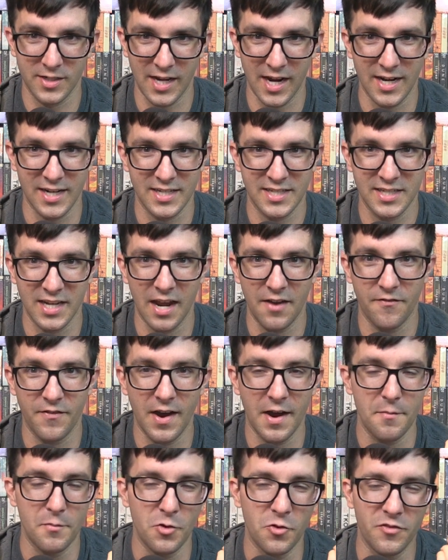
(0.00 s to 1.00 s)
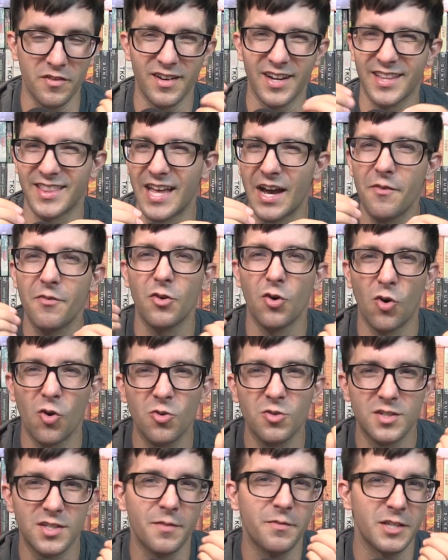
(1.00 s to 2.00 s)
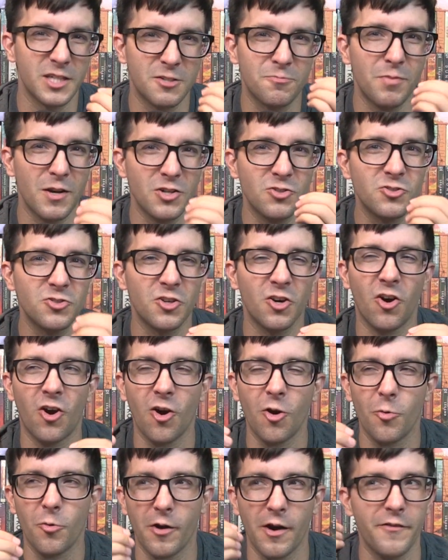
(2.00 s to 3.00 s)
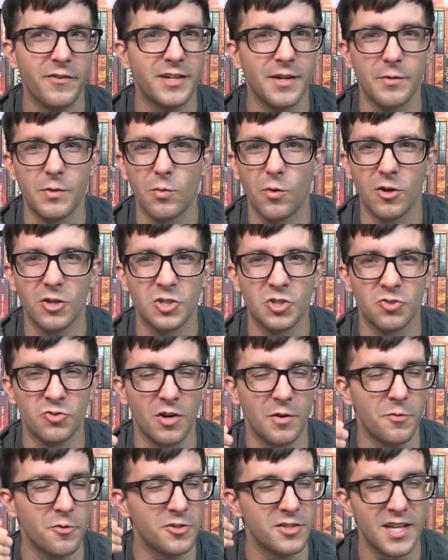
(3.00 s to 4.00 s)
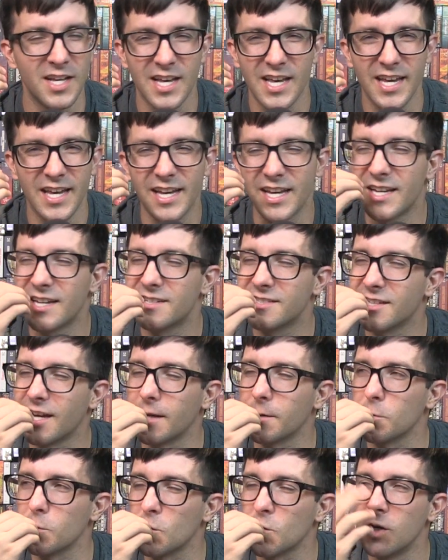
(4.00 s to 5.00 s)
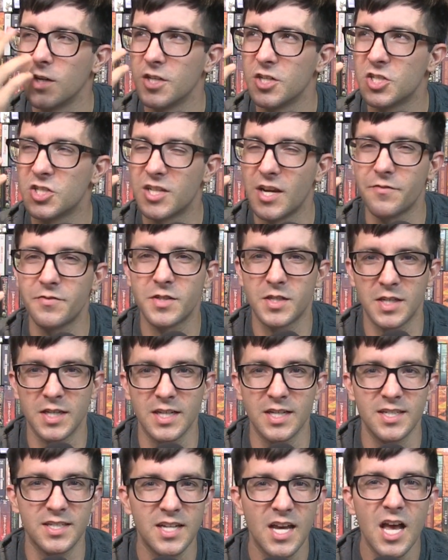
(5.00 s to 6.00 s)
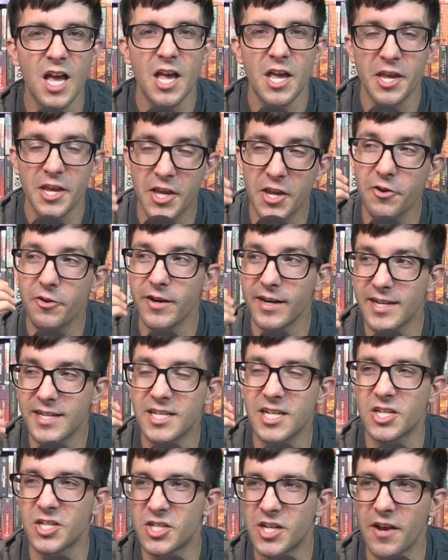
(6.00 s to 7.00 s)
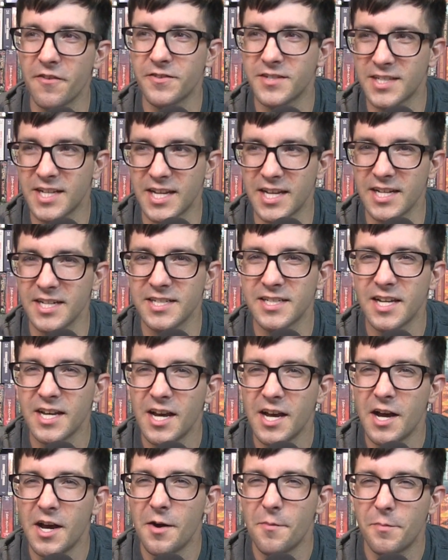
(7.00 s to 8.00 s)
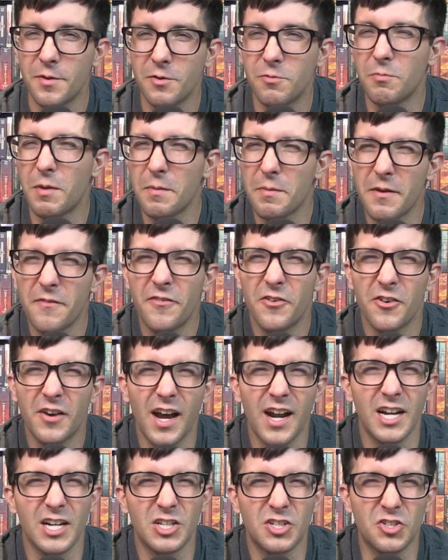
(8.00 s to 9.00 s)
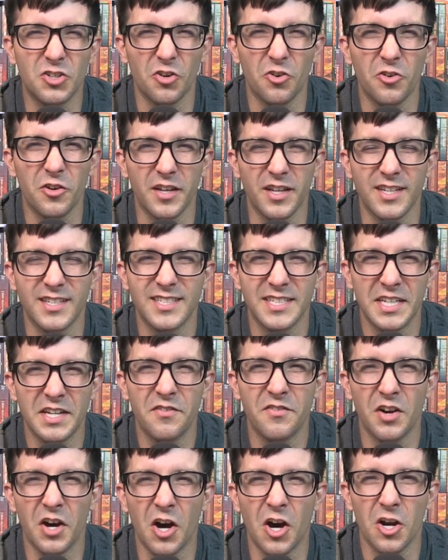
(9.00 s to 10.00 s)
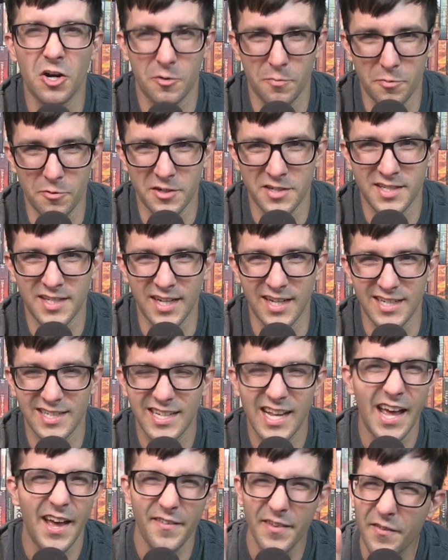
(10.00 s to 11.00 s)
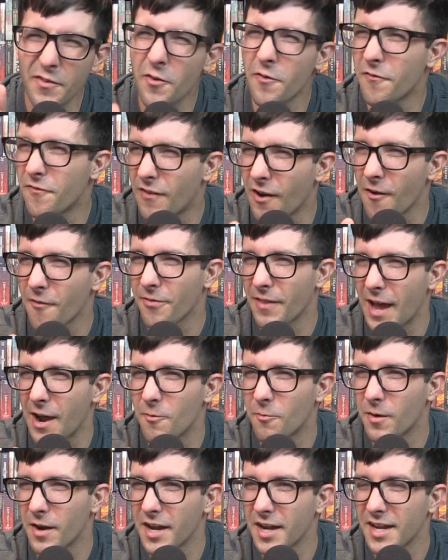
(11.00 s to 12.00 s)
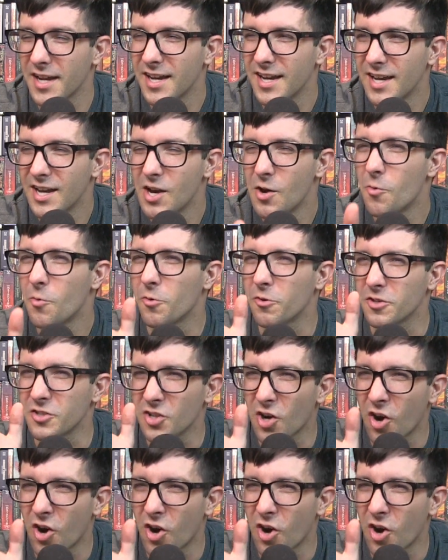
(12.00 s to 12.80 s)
kind of sci fi movie. Like that one holds something special in your heart where every time you watch Tremors, it's like Chef's Kiss. Here it is a Chef's Kiss, but it would make me feel kind of dirty to give it 100%. Have you ever felt that way? where it's